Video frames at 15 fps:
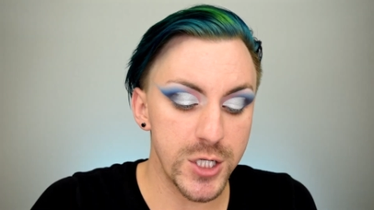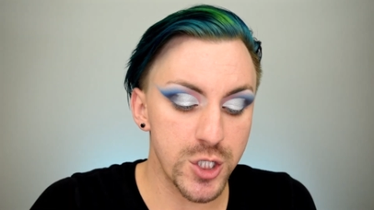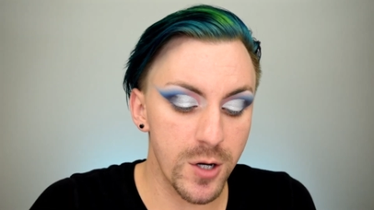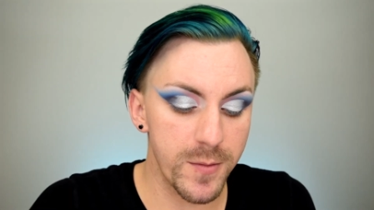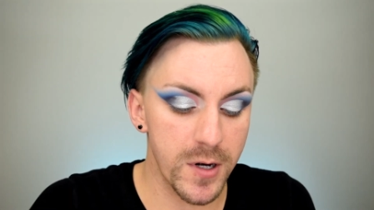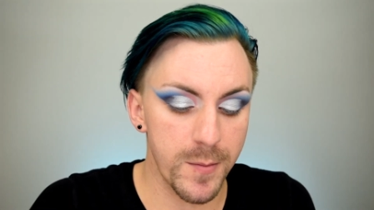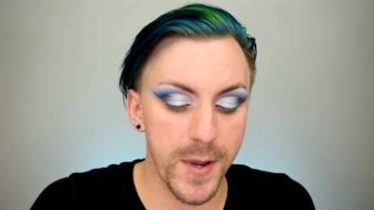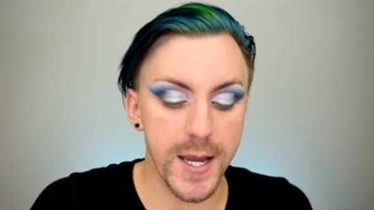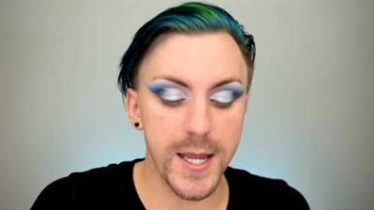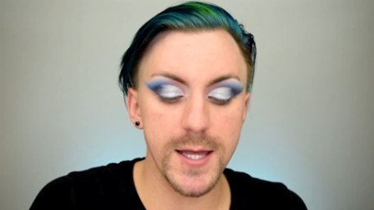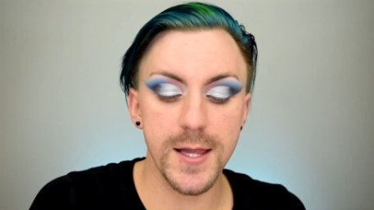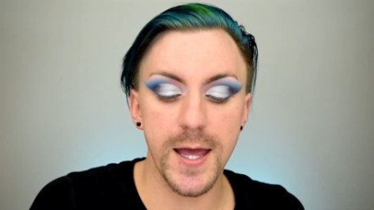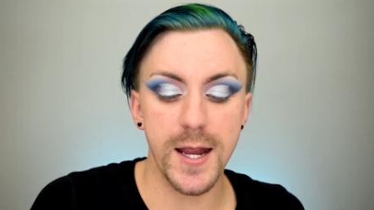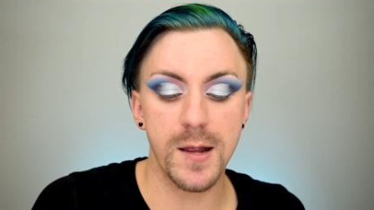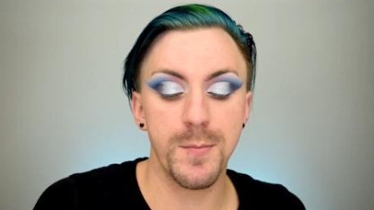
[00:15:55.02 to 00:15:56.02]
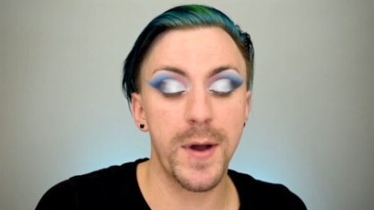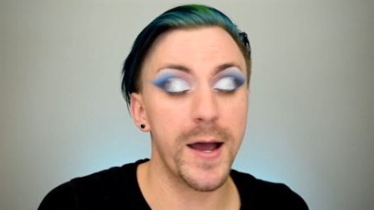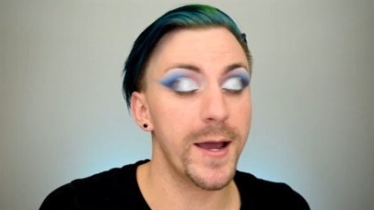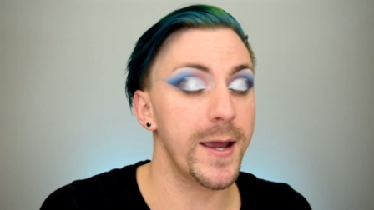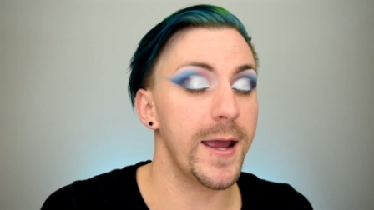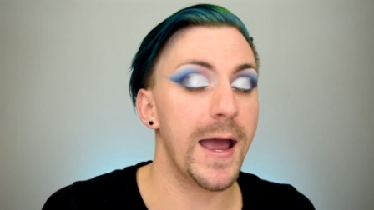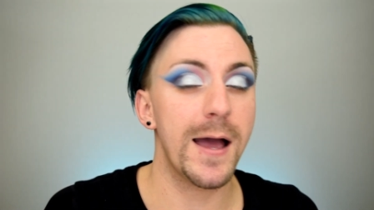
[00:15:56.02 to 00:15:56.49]
sure I'm gonna make it like
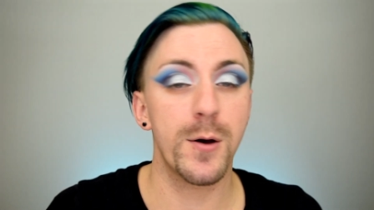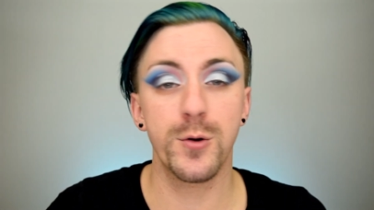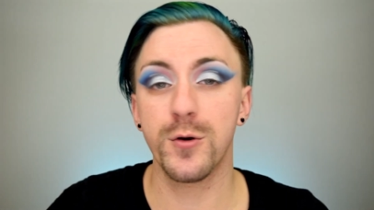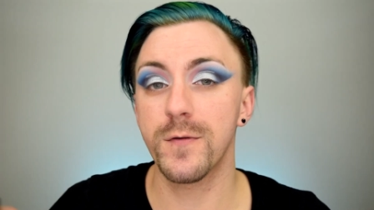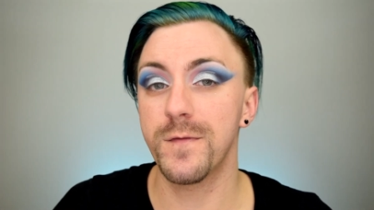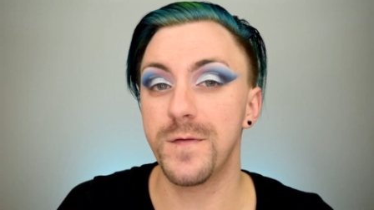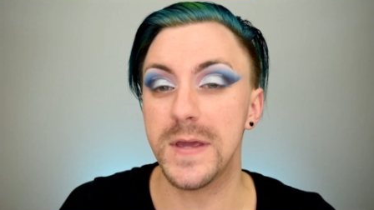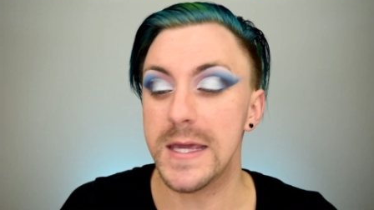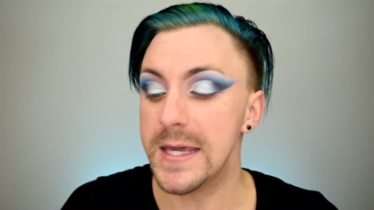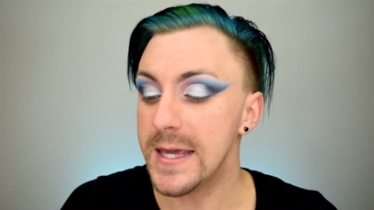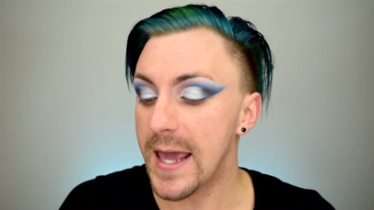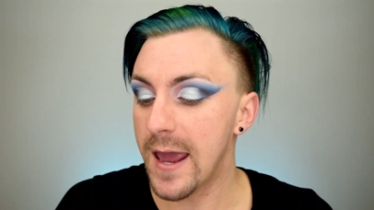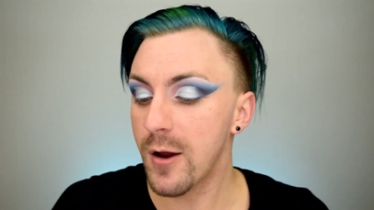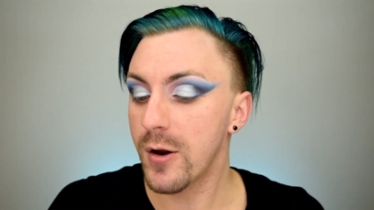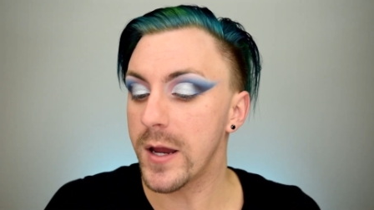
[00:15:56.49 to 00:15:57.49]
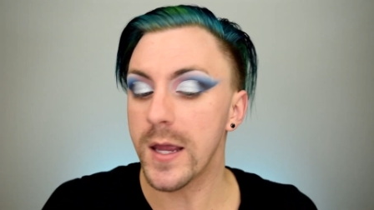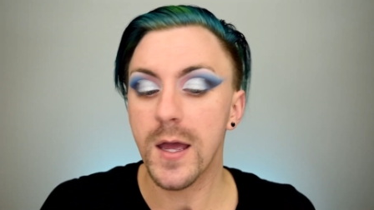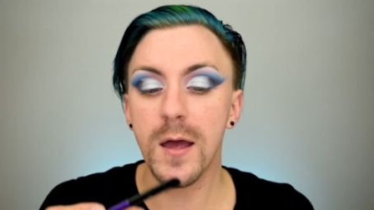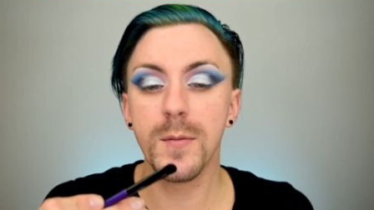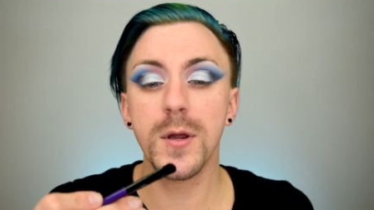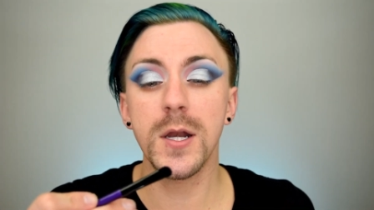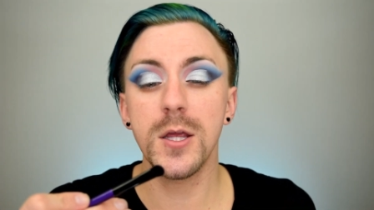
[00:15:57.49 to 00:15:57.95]
my outer V area.
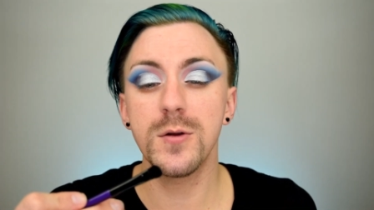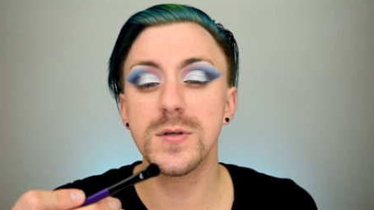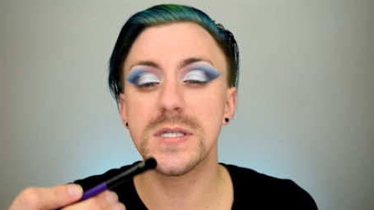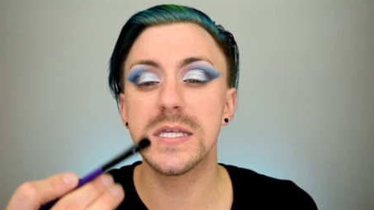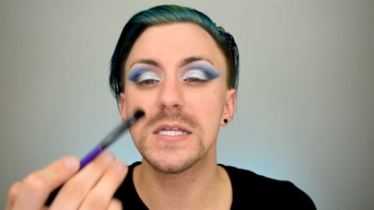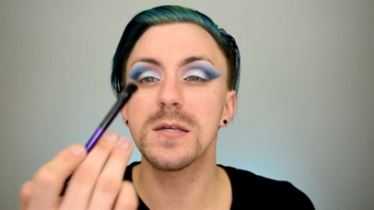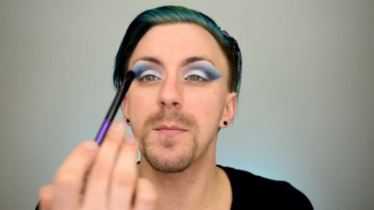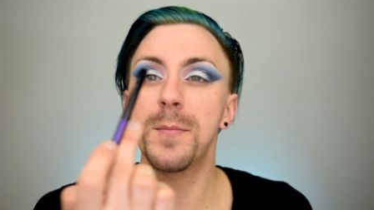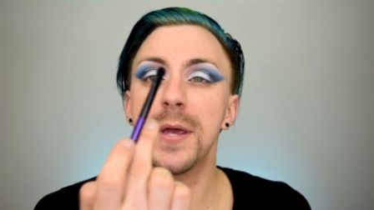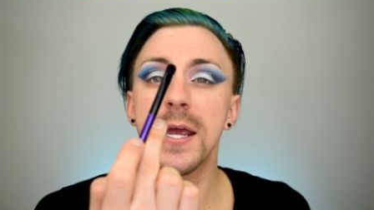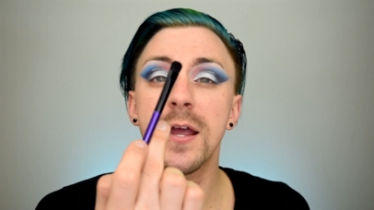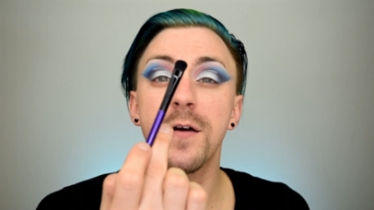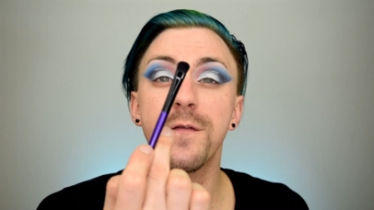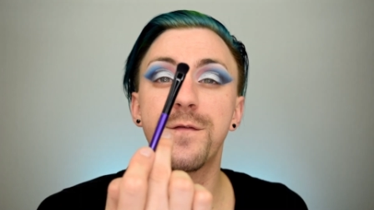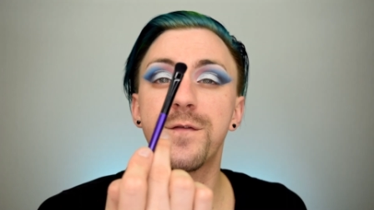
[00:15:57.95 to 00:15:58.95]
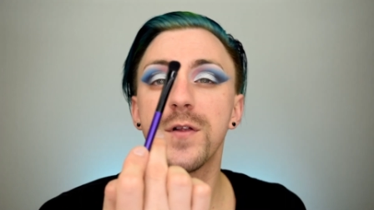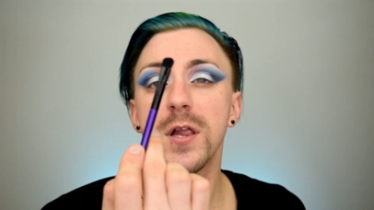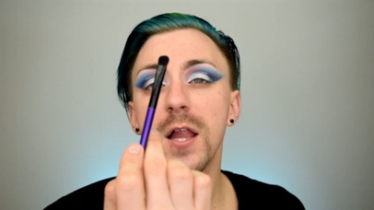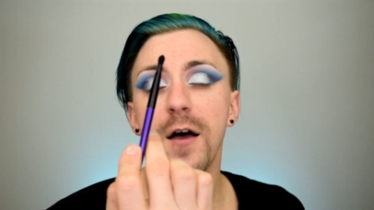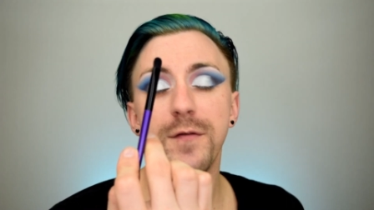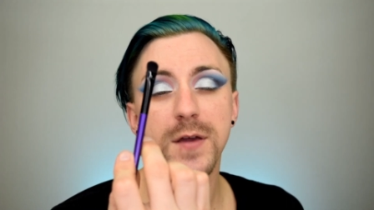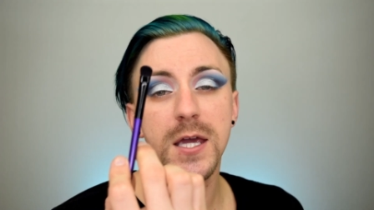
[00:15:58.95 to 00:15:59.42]
I'm gonna use this big
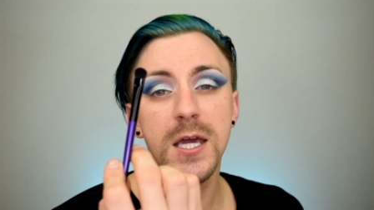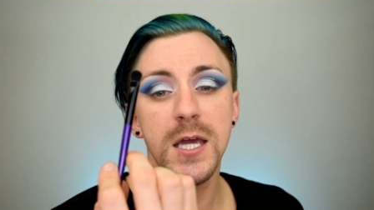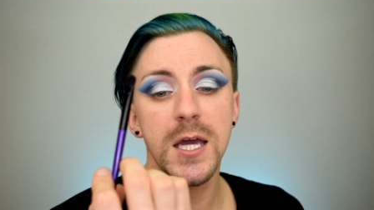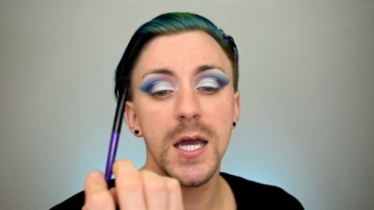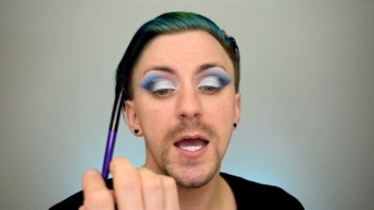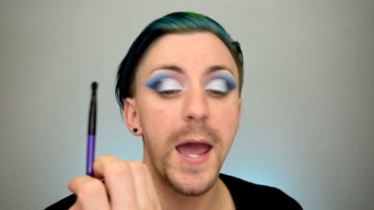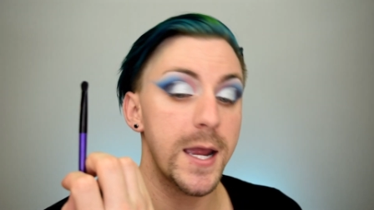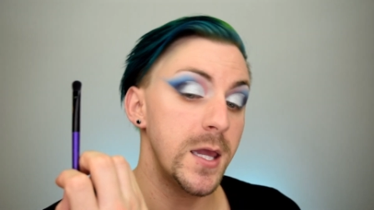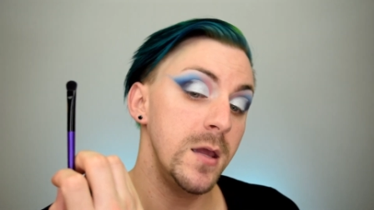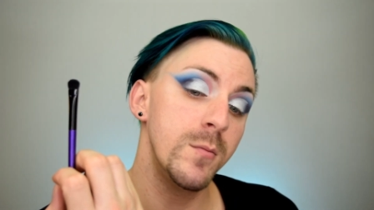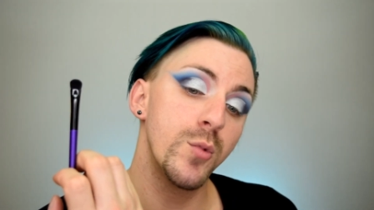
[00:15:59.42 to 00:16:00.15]
fluffy packing